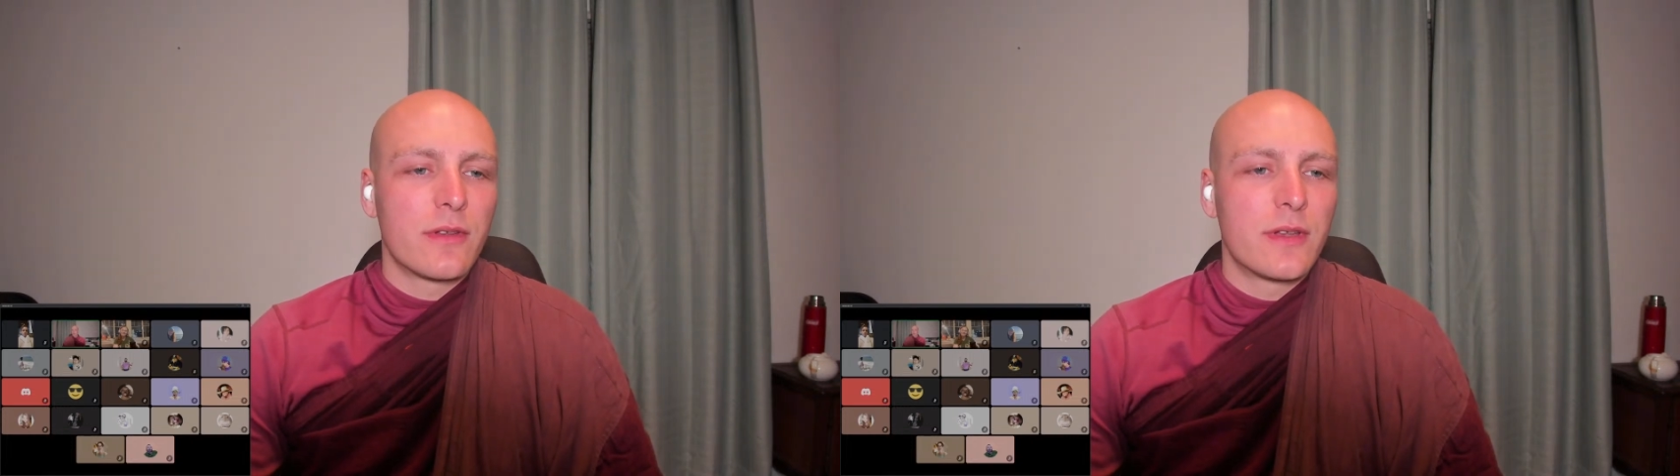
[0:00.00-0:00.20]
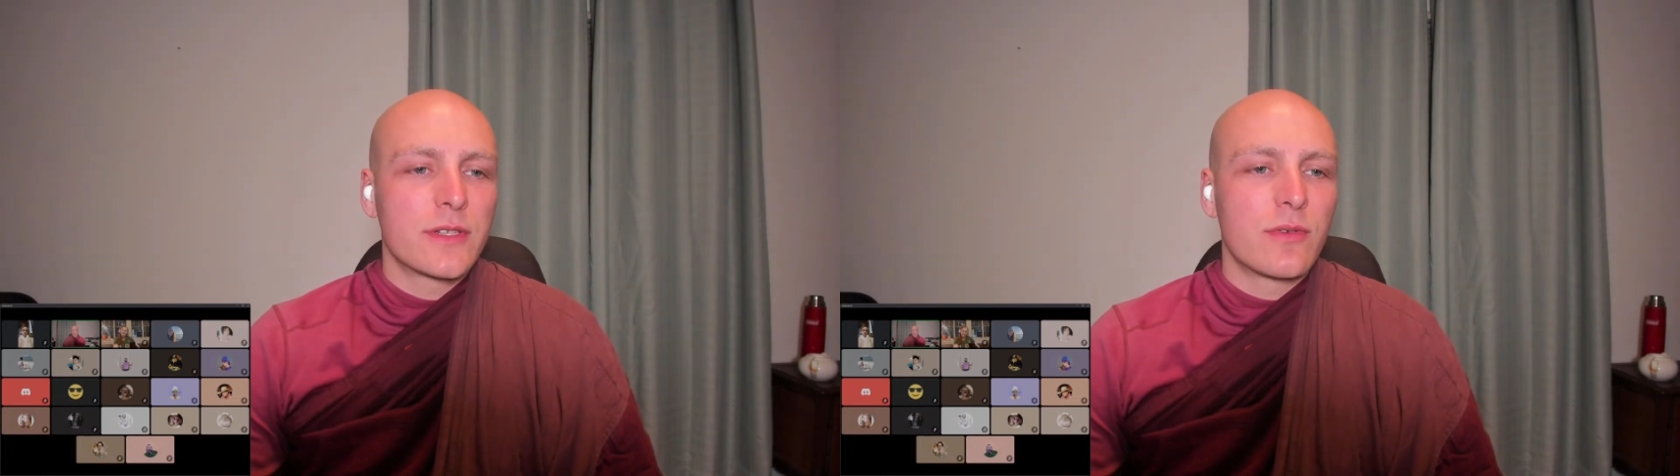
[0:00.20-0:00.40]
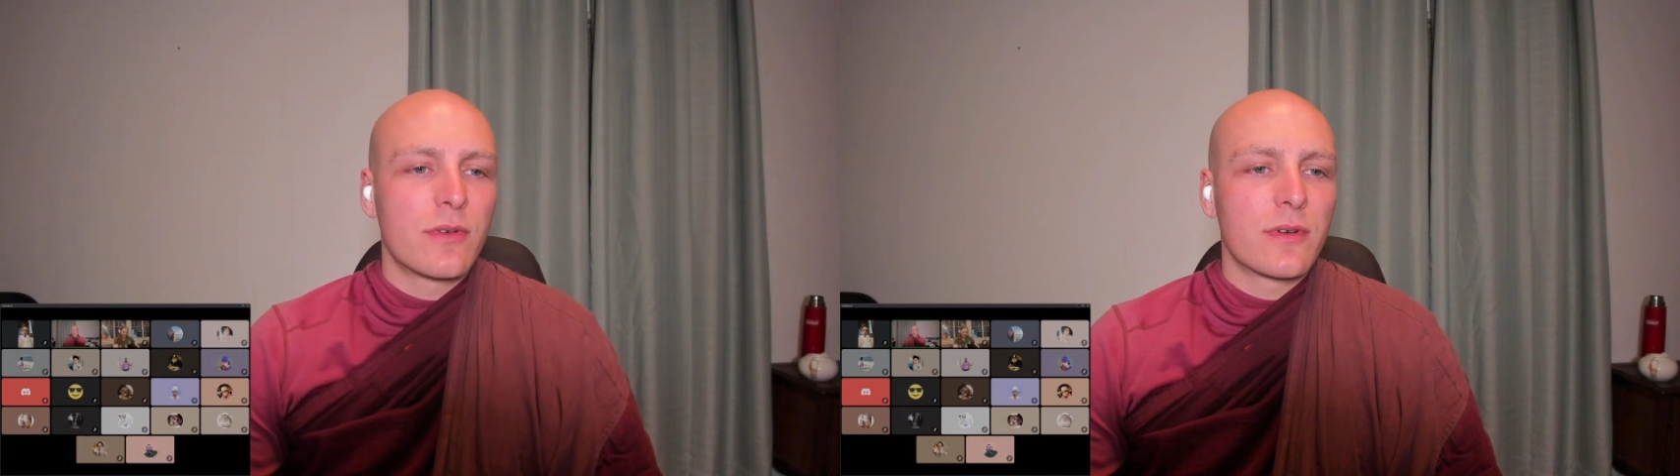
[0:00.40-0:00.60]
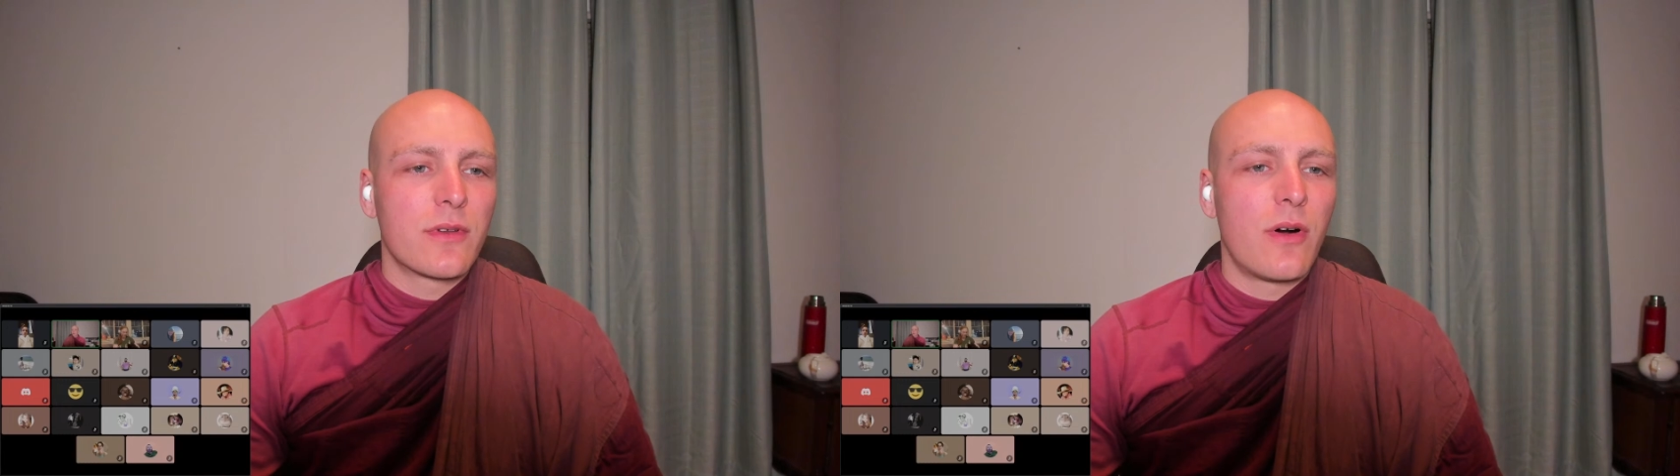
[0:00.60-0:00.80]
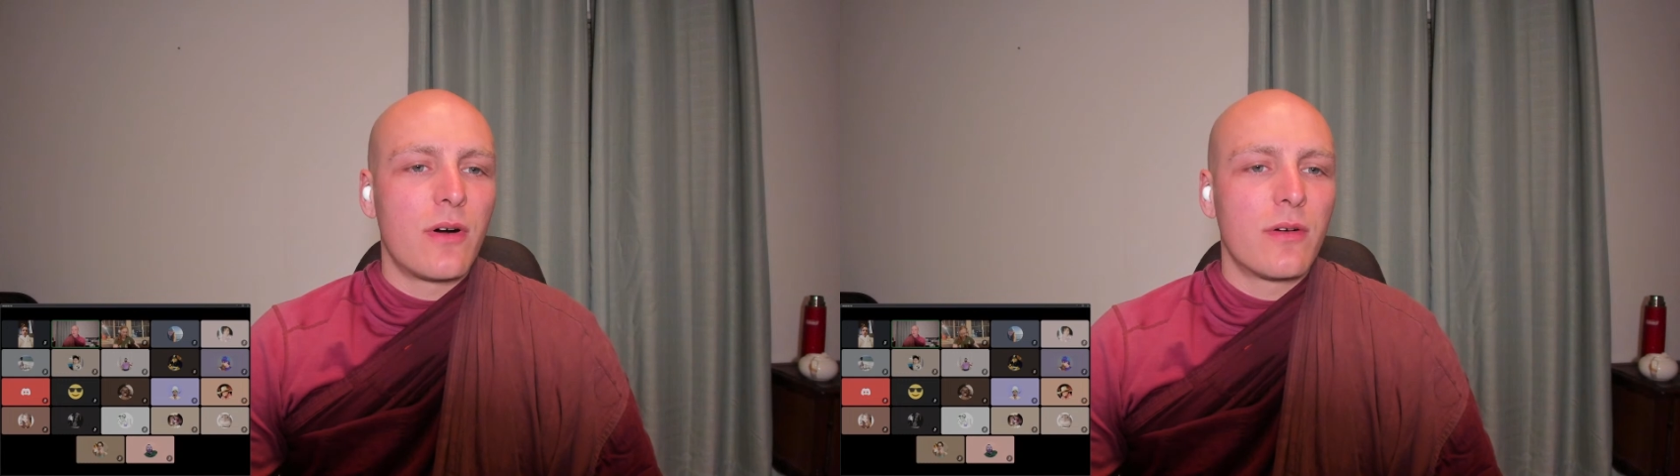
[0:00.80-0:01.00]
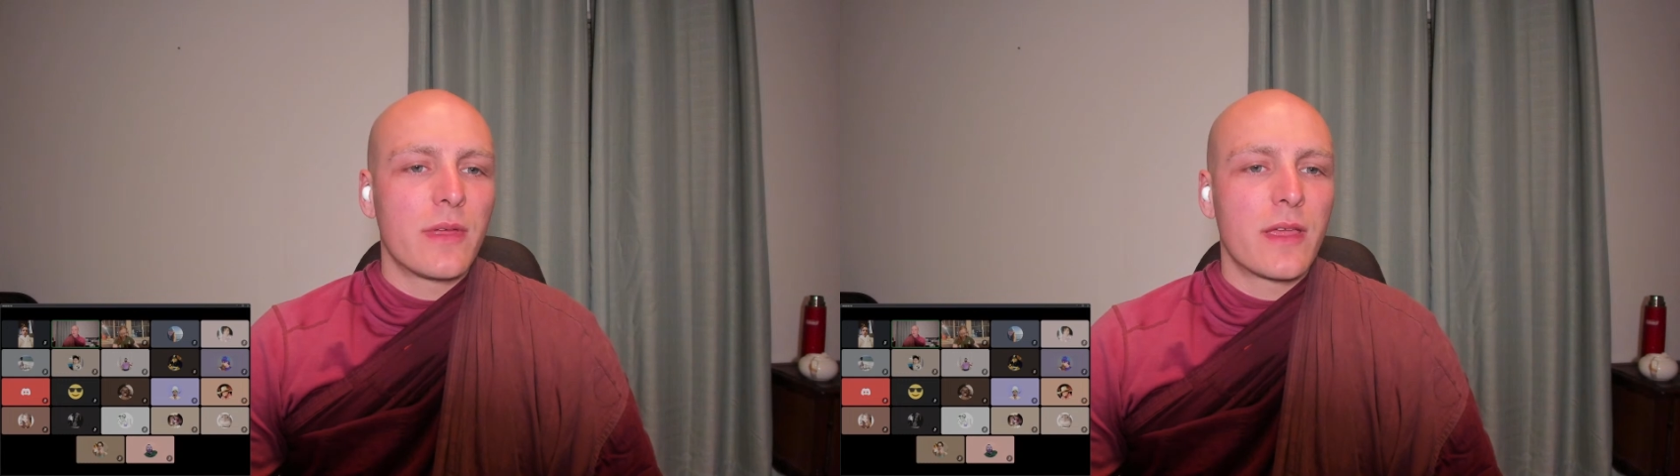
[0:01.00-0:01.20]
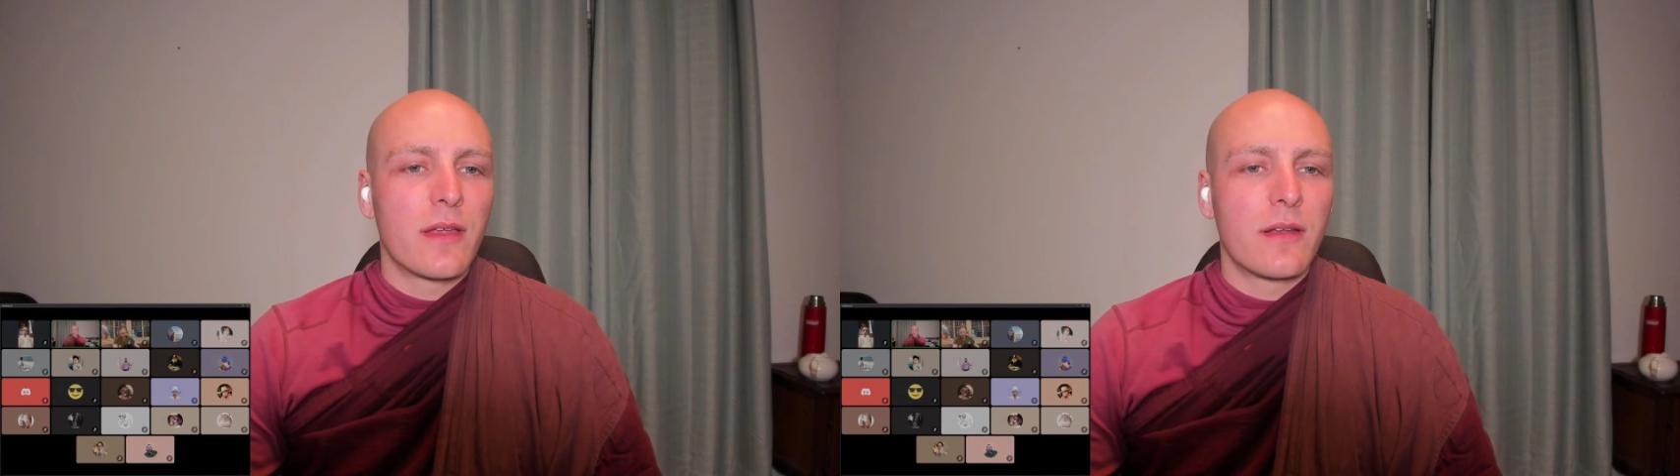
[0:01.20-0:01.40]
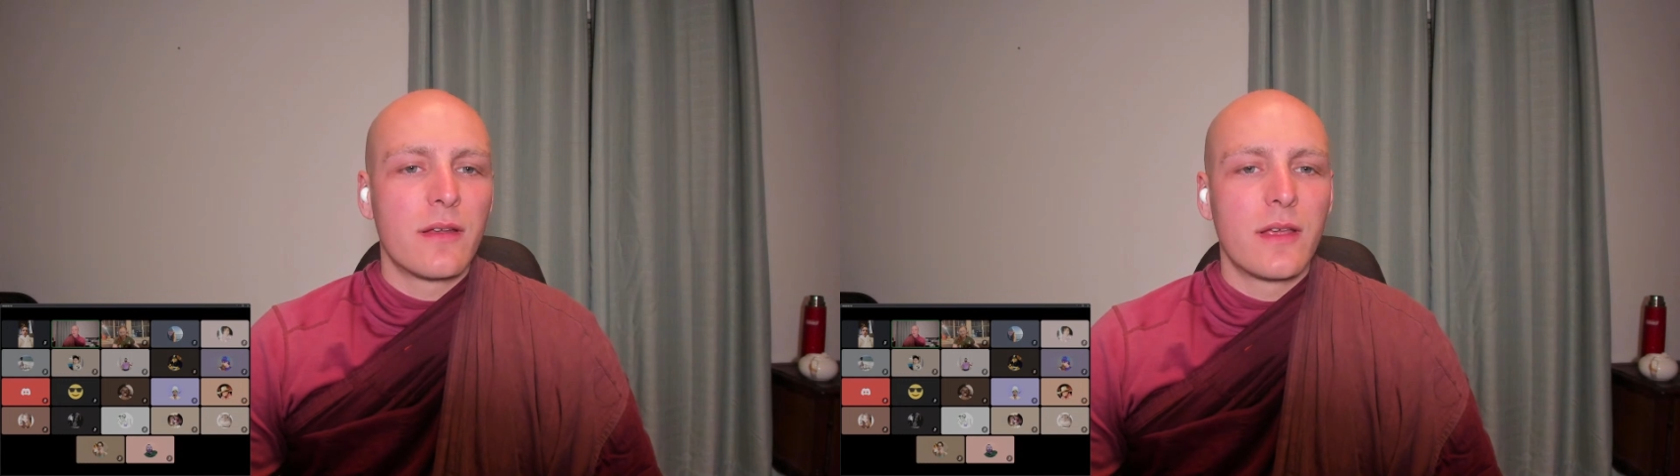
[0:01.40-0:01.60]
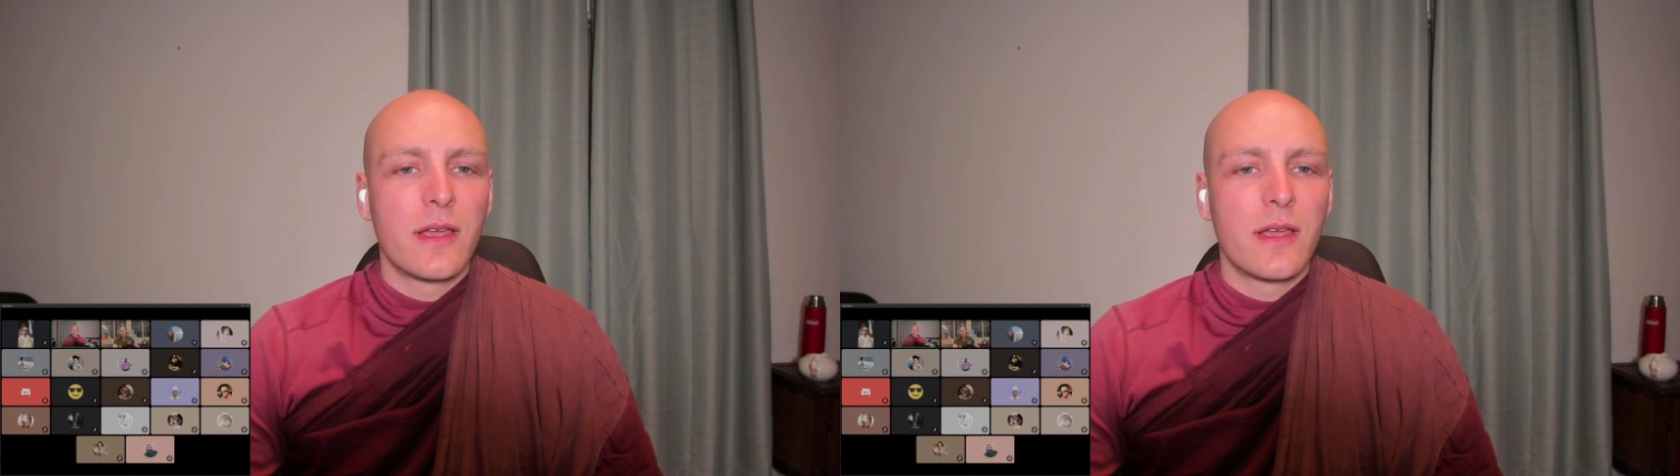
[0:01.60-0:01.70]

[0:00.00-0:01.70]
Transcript: Discord call, we can